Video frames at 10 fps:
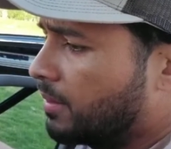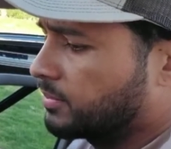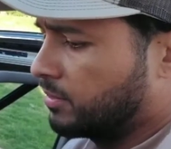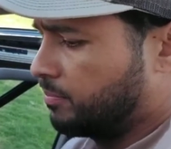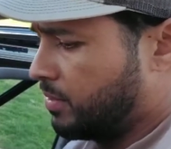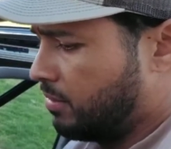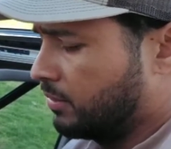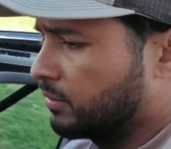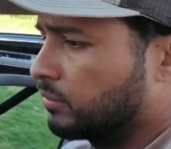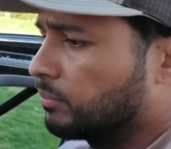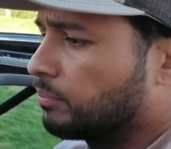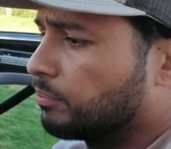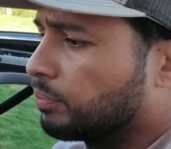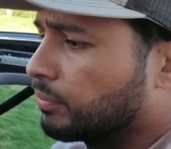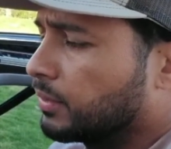tabs are probably gonna
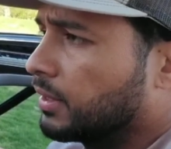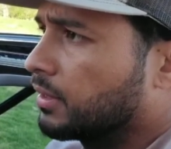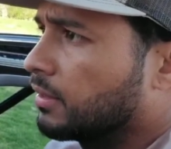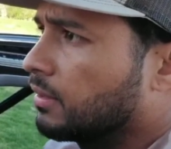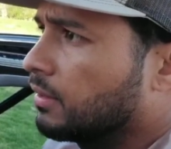break.